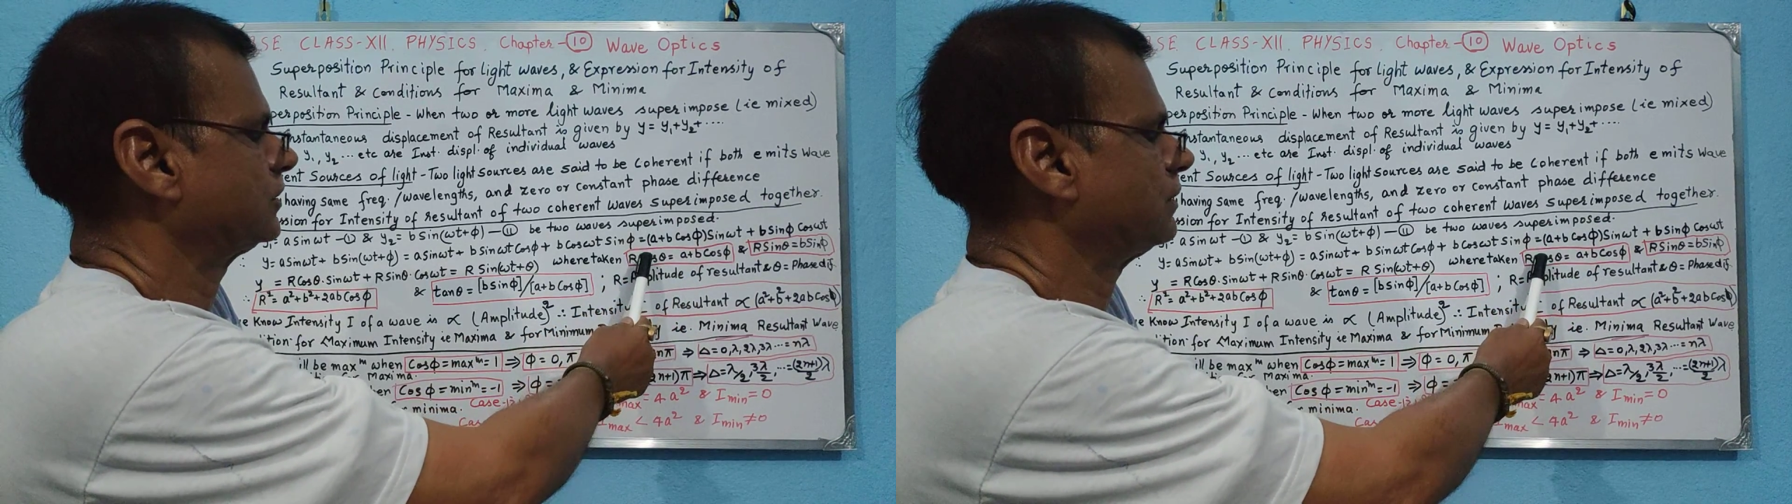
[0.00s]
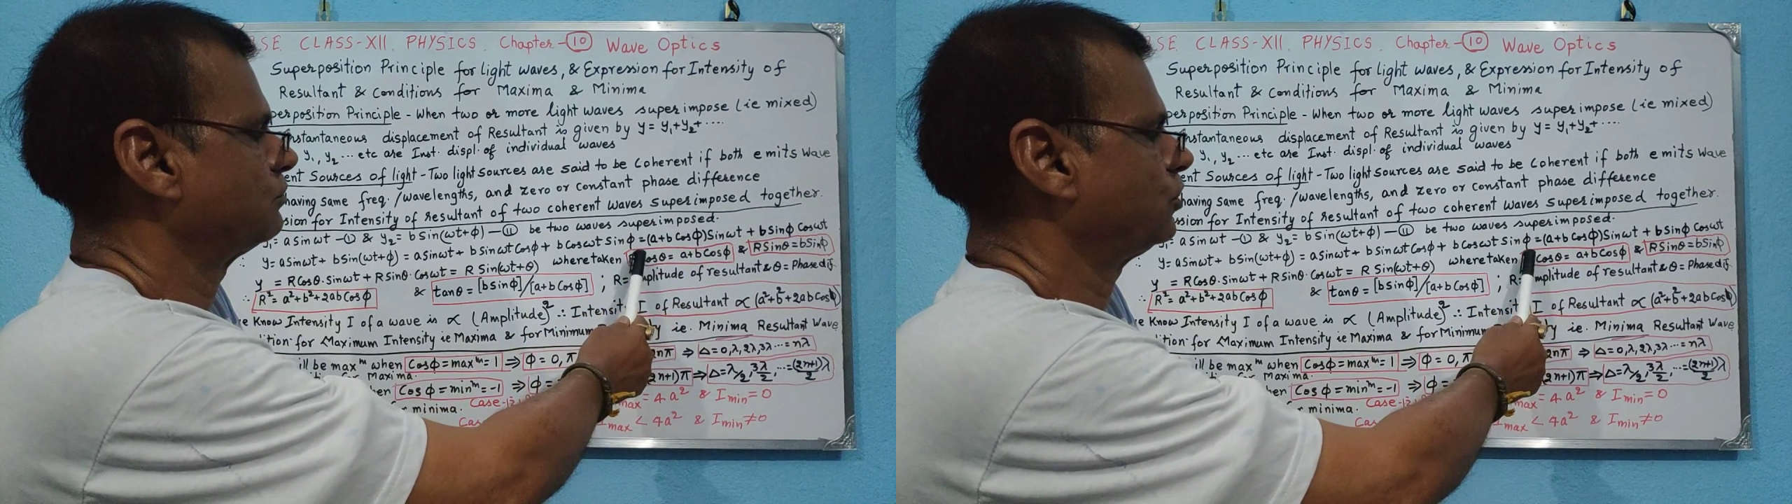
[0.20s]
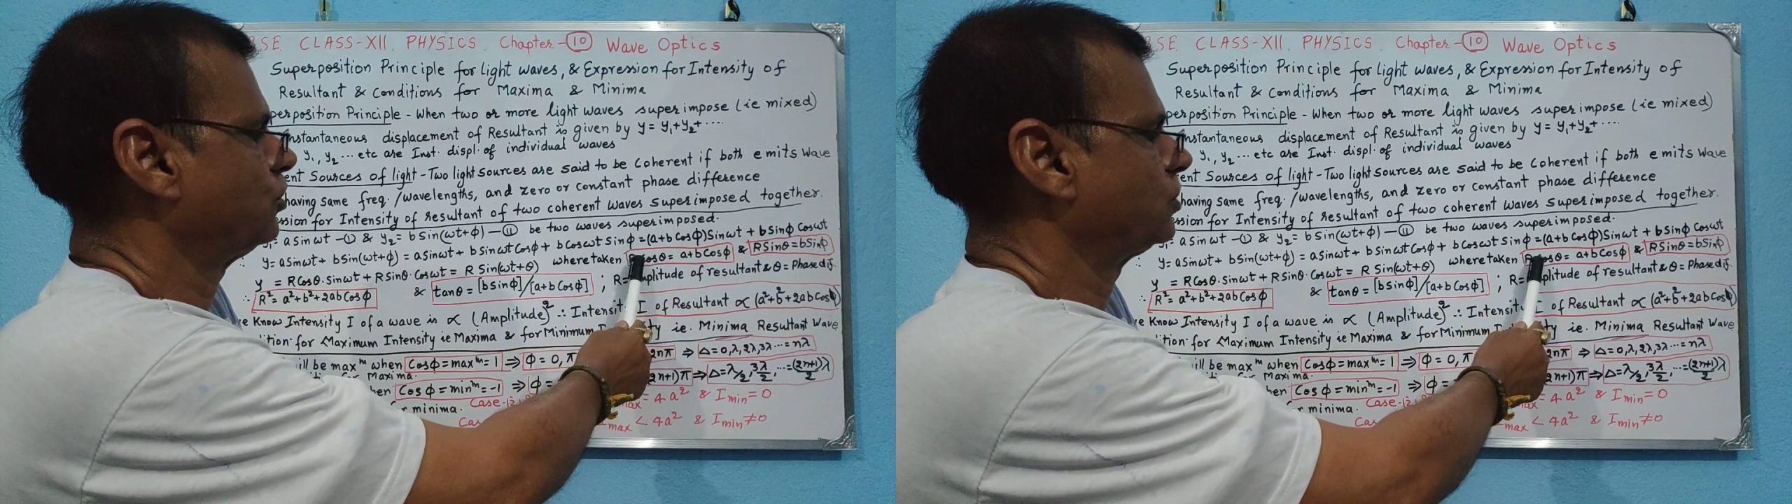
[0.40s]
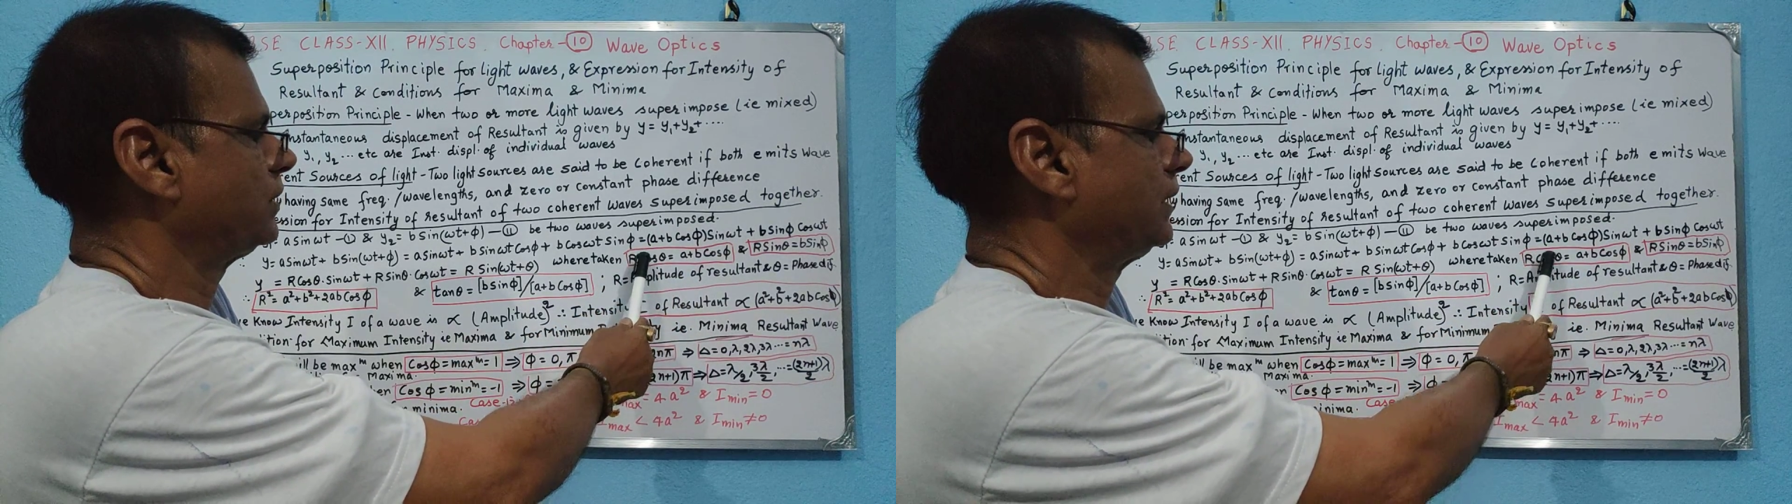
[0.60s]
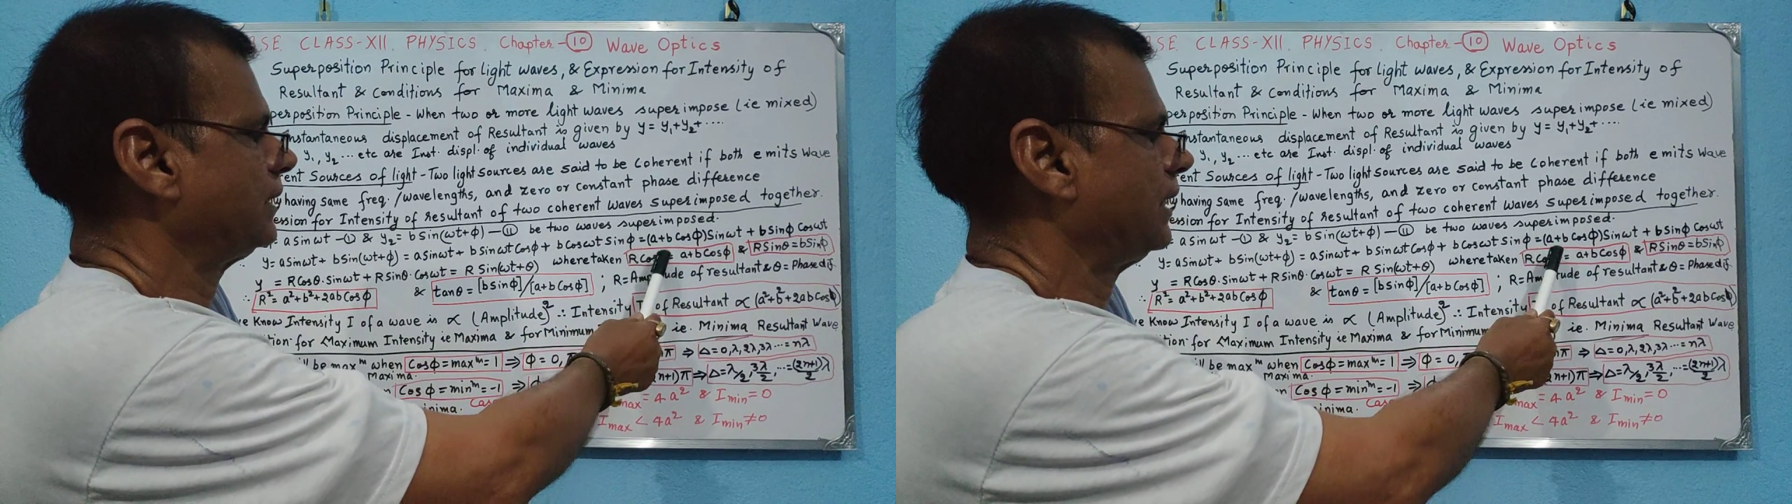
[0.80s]
some
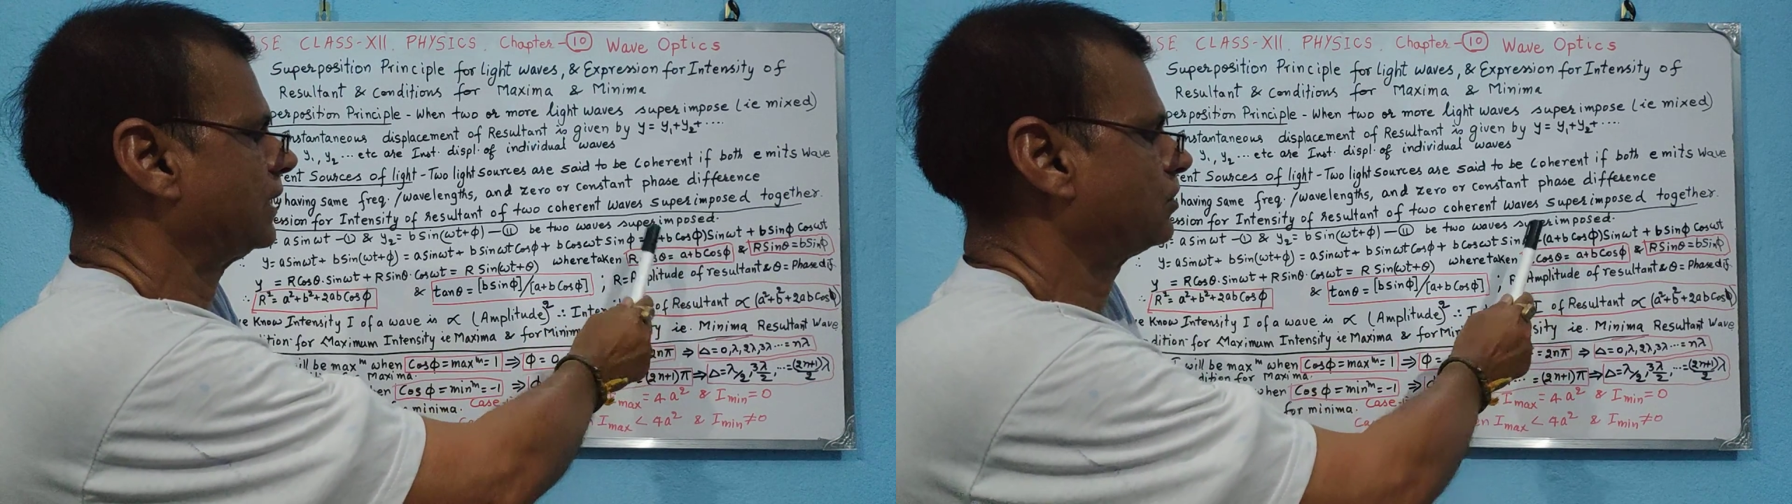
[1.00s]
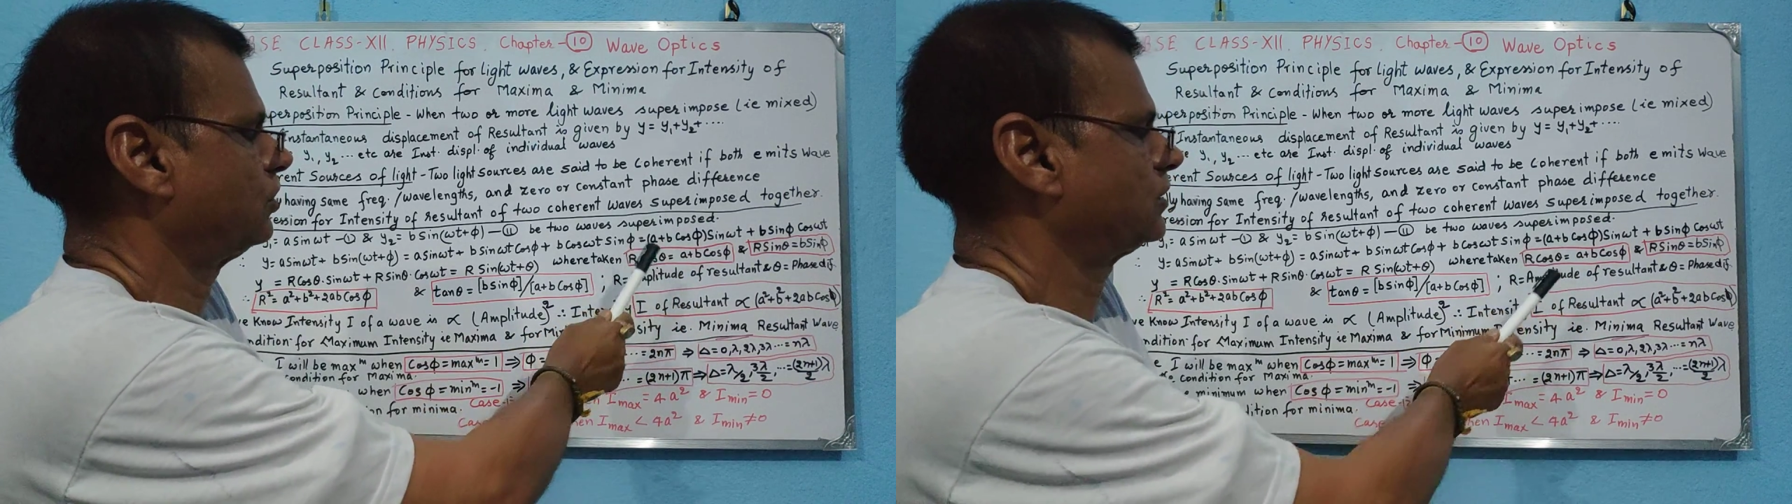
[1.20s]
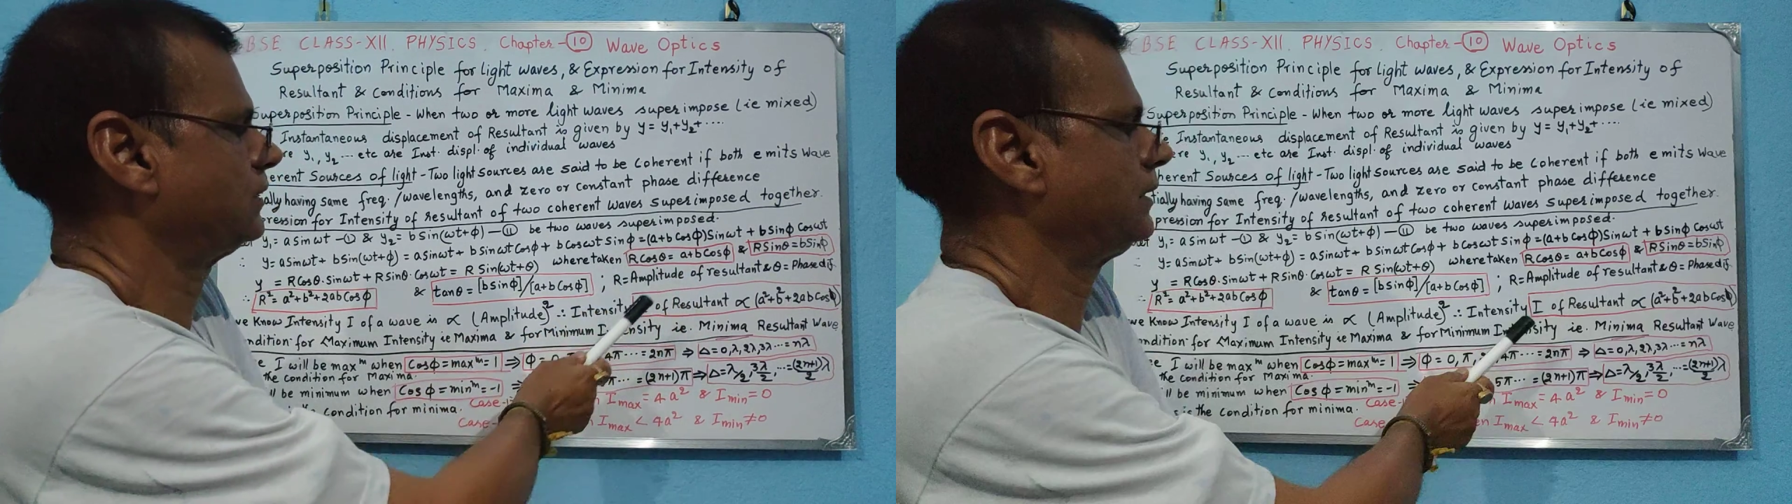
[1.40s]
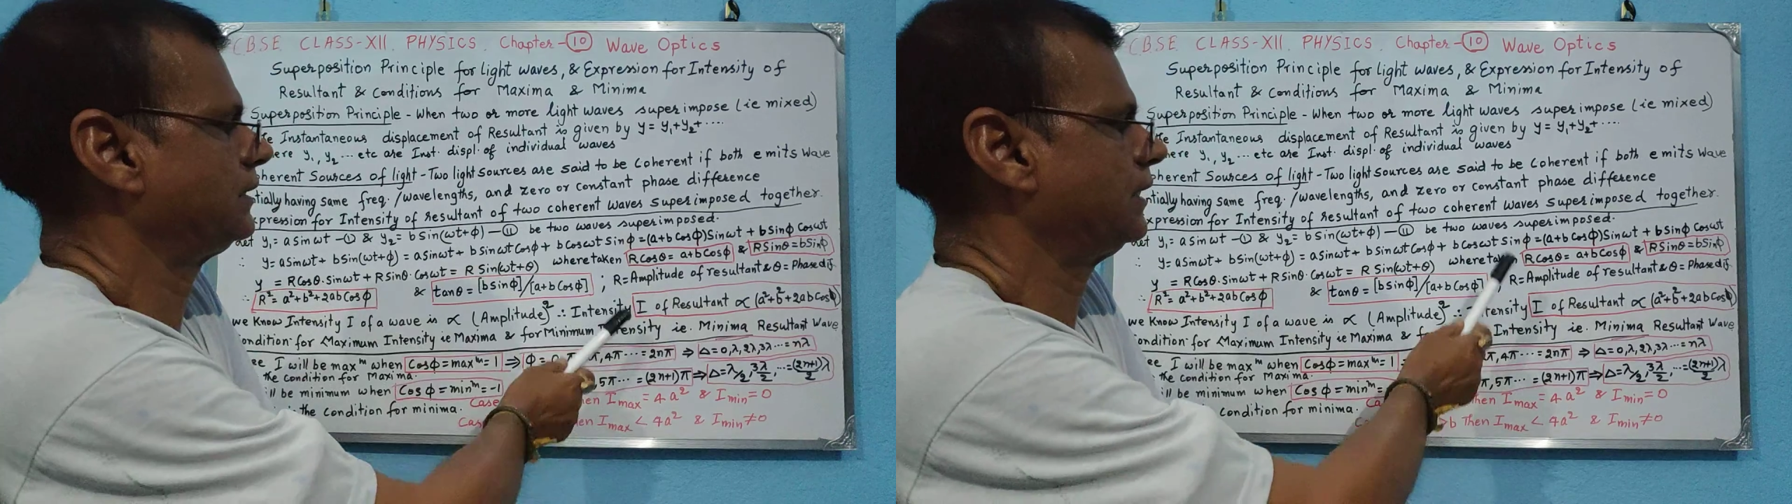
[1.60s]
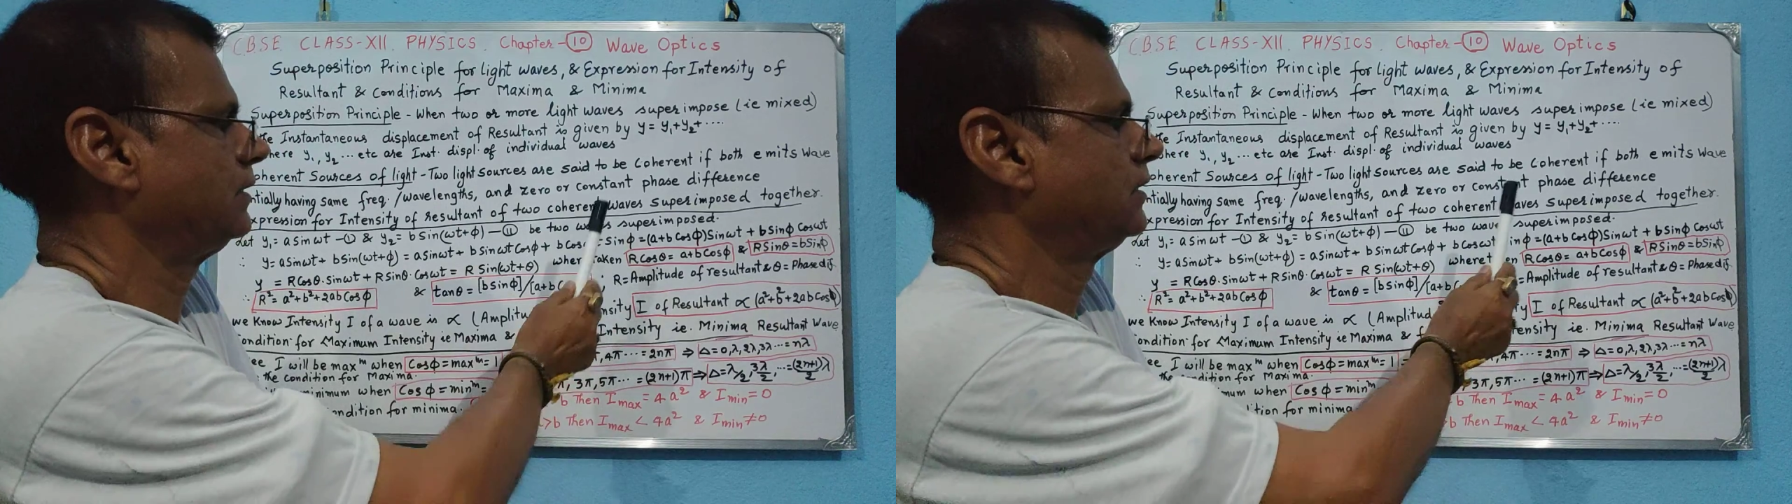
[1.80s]
constant r cos
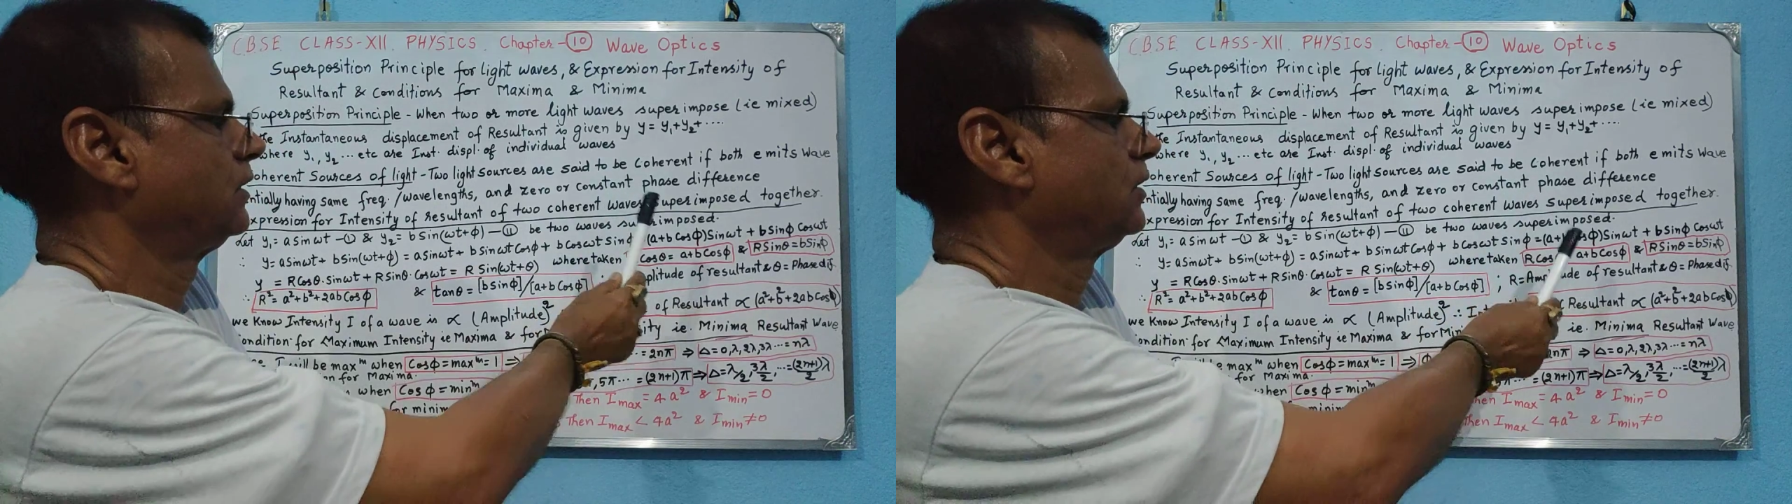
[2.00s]
theta.